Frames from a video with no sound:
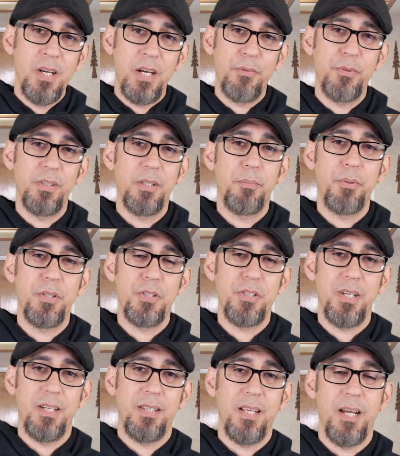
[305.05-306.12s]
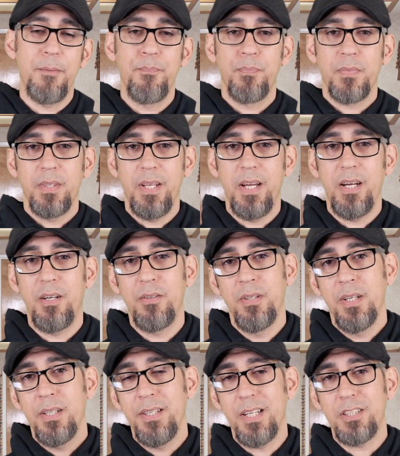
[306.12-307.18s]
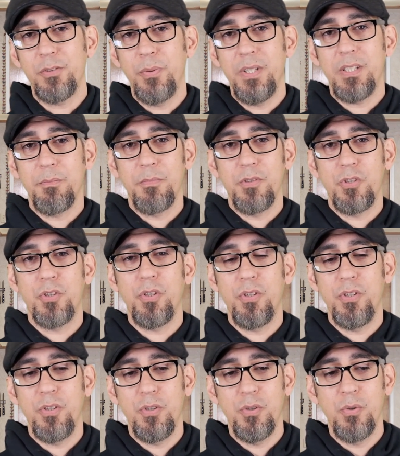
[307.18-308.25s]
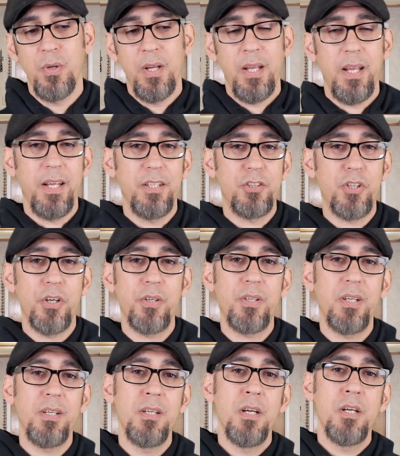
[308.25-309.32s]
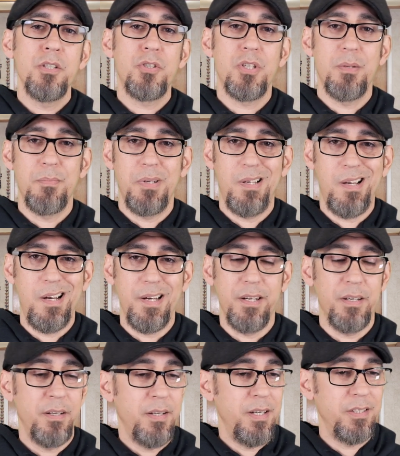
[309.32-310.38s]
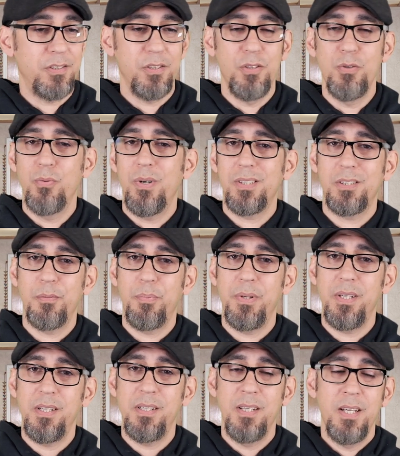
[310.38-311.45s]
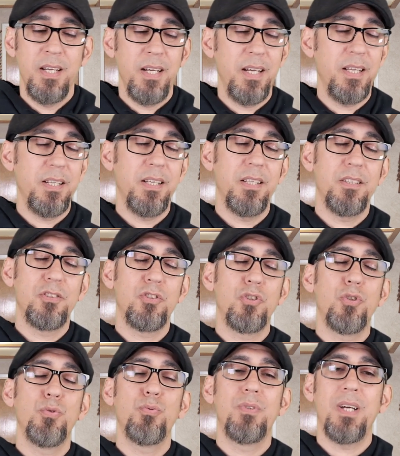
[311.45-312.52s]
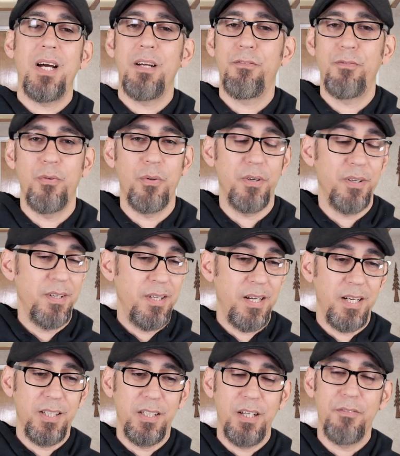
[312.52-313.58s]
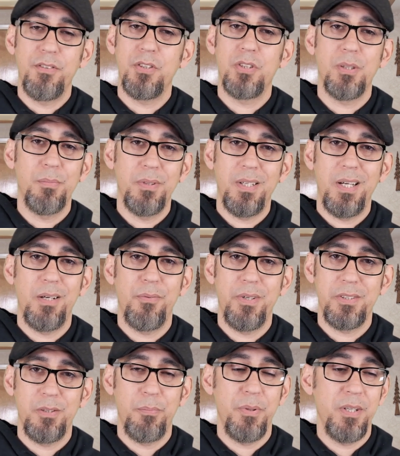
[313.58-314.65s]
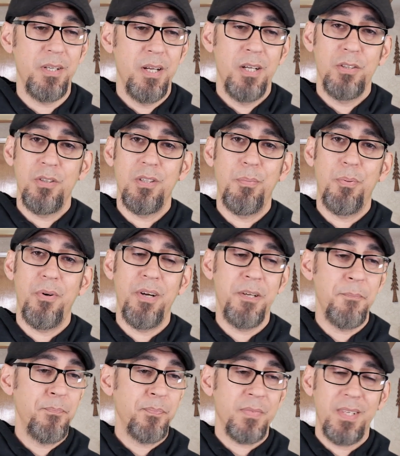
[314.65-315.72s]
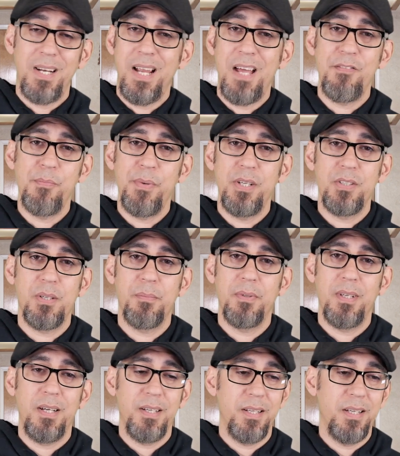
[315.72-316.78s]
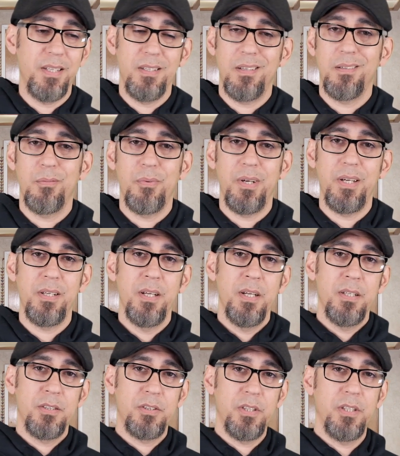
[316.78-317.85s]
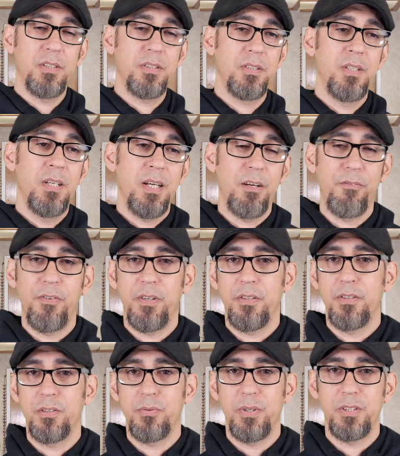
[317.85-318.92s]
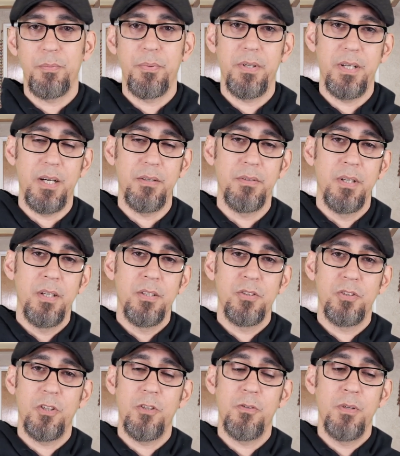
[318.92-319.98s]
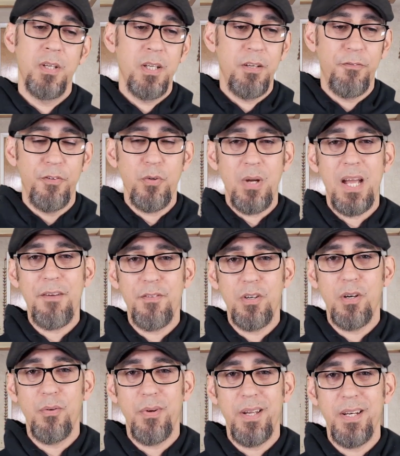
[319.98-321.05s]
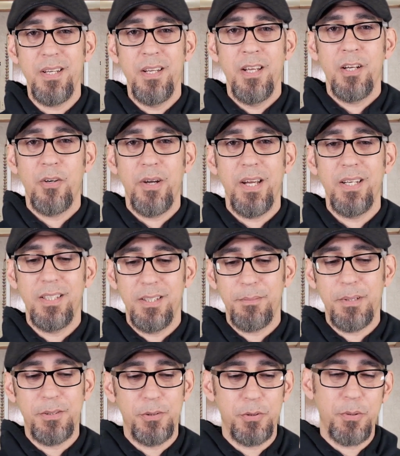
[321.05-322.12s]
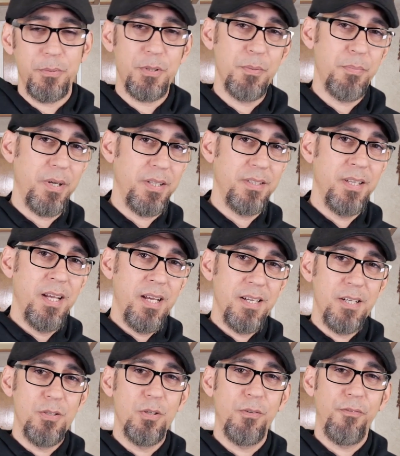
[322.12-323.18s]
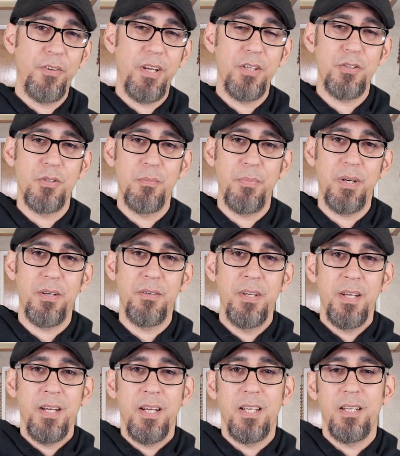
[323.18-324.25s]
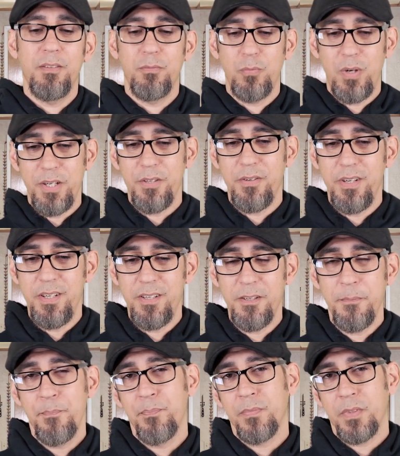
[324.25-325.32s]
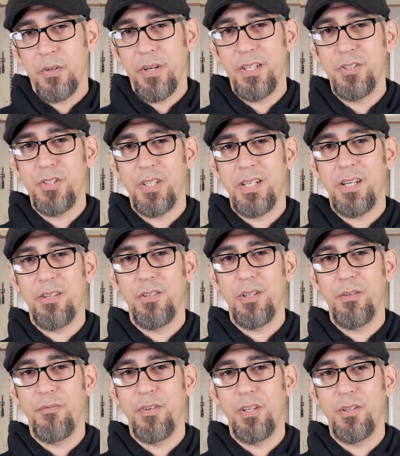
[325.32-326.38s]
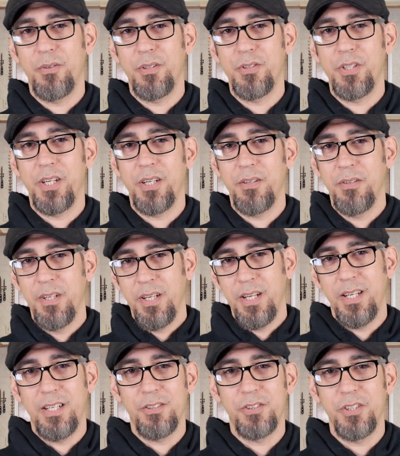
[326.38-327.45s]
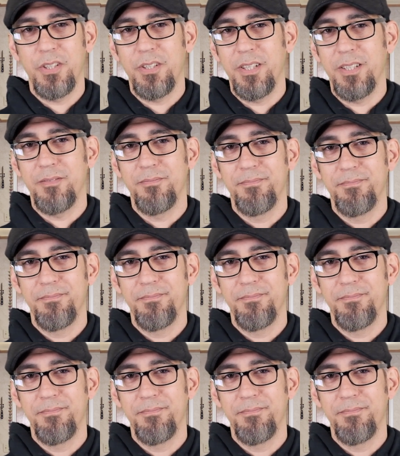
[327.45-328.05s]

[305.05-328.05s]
I'd really appreciate that. Now, next week, I'm going to show you a turkey jambalaya. It's a new recipe. It is to die for. I love this jambalaya recipe to the point that I haven't made jambalaya any other way since I figured this recipe out. So if you haven't already, go ahead and click that subscription button and that notification bell. And while you're here, go ahead and check out another video on the channel, and I'll see you then.